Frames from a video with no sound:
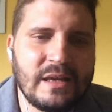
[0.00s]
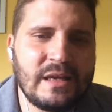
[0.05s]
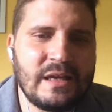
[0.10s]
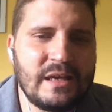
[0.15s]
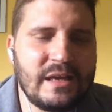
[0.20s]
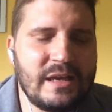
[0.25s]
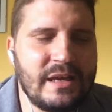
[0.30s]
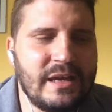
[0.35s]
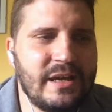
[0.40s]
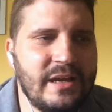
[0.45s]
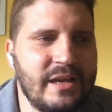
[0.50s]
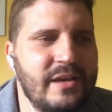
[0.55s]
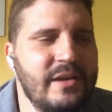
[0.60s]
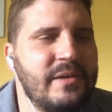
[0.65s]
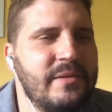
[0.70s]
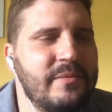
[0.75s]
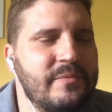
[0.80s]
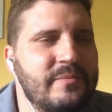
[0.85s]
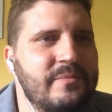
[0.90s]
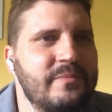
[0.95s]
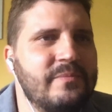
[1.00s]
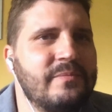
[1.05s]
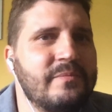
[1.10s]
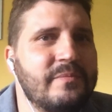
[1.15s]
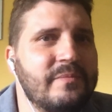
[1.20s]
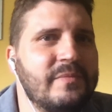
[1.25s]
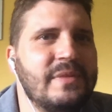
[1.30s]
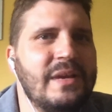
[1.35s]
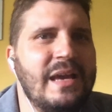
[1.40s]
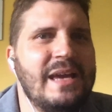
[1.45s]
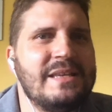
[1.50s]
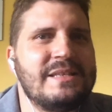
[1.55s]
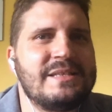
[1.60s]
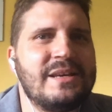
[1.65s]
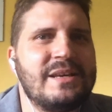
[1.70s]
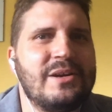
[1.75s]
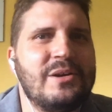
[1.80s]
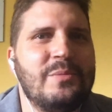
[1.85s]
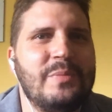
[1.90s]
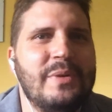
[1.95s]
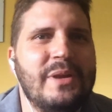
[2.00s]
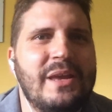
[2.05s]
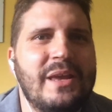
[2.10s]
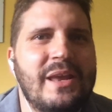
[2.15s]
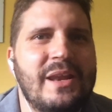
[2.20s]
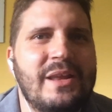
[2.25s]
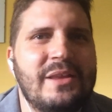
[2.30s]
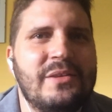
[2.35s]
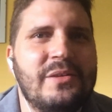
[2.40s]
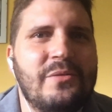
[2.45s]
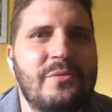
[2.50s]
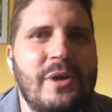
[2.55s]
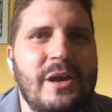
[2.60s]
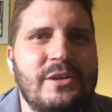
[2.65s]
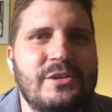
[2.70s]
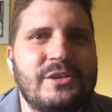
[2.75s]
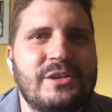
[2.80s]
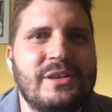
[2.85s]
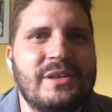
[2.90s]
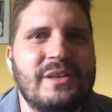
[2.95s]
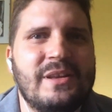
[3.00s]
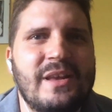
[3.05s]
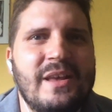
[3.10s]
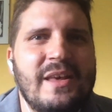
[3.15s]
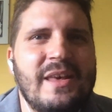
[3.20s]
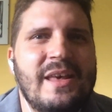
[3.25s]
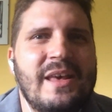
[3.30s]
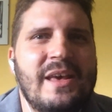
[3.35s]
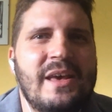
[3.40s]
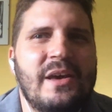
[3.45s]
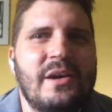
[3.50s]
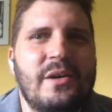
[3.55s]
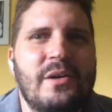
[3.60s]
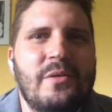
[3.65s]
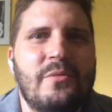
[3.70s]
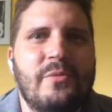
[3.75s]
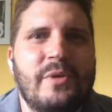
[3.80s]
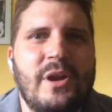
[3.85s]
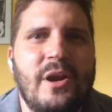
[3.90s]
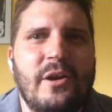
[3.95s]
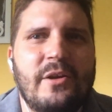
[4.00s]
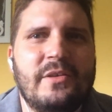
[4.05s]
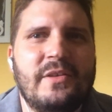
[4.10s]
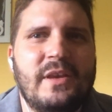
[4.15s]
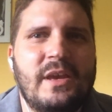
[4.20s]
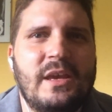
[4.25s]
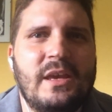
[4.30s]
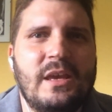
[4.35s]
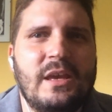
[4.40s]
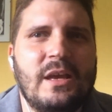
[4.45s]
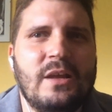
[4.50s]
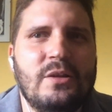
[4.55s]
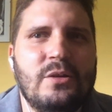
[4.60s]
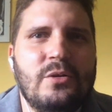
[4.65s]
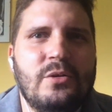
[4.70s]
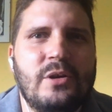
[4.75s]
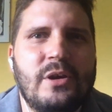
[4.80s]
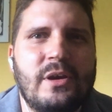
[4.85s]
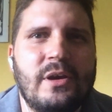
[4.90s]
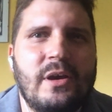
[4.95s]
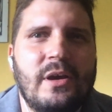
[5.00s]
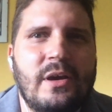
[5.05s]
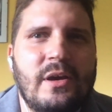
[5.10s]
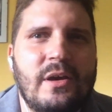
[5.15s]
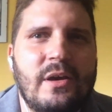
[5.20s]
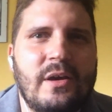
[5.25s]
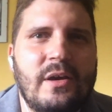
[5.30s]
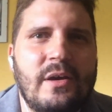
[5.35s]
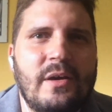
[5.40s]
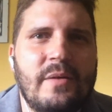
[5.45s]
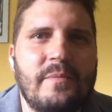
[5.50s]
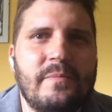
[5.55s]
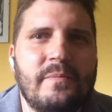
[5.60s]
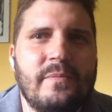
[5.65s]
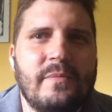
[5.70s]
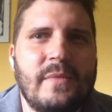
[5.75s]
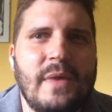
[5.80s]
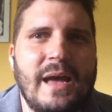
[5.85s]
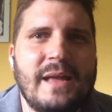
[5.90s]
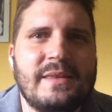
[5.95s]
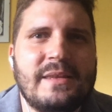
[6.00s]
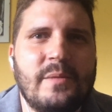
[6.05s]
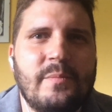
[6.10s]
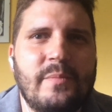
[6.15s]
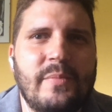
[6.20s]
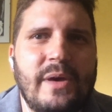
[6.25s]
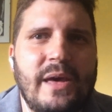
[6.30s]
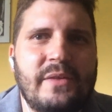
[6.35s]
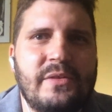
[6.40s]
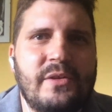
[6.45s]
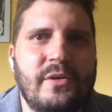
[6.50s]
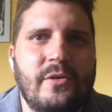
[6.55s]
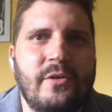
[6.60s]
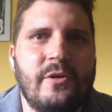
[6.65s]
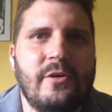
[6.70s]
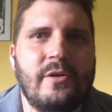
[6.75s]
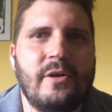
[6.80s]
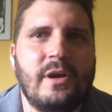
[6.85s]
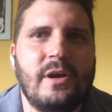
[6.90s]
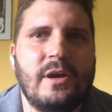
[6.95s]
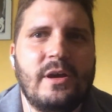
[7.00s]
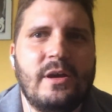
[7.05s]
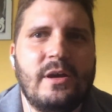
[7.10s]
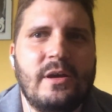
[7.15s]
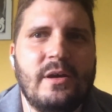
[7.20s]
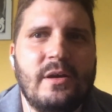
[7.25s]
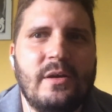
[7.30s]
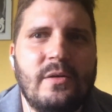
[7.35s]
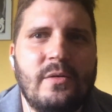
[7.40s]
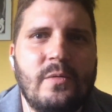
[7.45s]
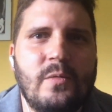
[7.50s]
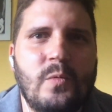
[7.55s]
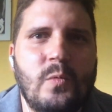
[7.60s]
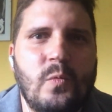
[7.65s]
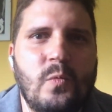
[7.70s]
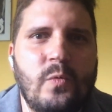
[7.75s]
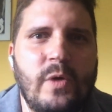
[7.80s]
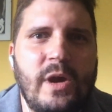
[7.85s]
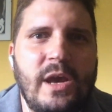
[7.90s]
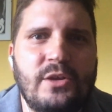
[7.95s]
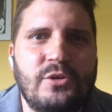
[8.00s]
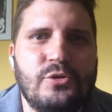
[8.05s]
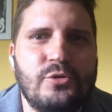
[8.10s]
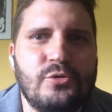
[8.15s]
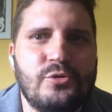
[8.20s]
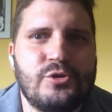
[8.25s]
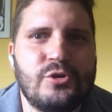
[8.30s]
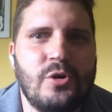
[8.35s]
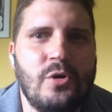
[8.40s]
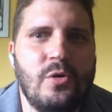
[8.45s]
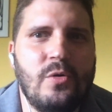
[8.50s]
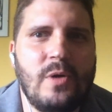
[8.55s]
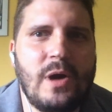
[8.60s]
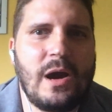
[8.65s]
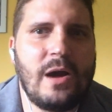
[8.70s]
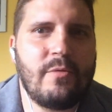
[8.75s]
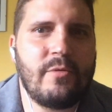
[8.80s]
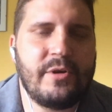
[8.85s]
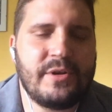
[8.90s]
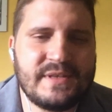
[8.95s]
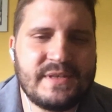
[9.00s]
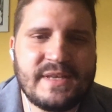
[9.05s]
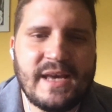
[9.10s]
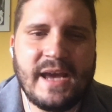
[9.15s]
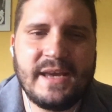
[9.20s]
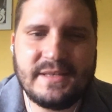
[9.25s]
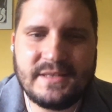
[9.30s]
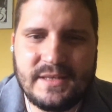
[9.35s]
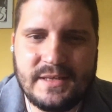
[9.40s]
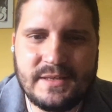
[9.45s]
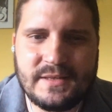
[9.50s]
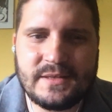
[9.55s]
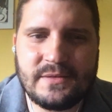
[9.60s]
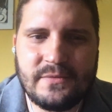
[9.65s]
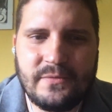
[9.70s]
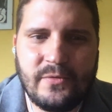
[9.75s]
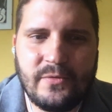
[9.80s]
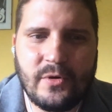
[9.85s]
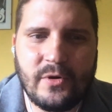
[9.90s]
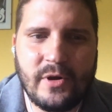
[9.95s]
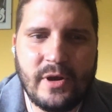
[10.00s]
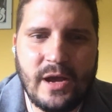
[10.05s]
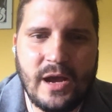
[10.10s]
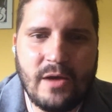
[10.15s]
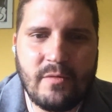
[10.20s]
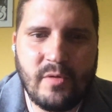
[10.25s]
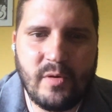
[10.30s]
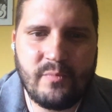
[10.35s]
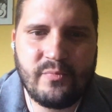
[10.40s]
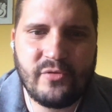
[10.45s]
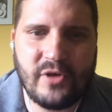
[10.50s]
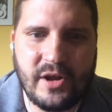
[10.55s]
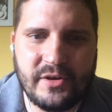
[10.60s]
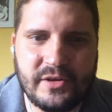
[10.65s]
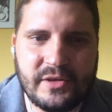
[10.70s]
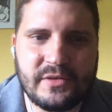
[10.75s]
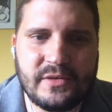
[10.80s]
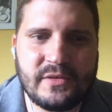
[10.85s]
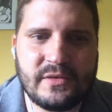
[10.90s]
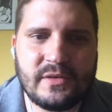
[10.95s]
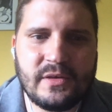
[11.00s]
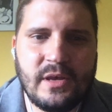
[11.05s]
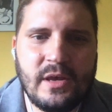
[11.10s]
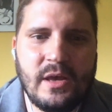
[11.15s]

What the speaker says: Um, yeah, it's a complicated question. We are taking a look at a better way to show our sizes for our products.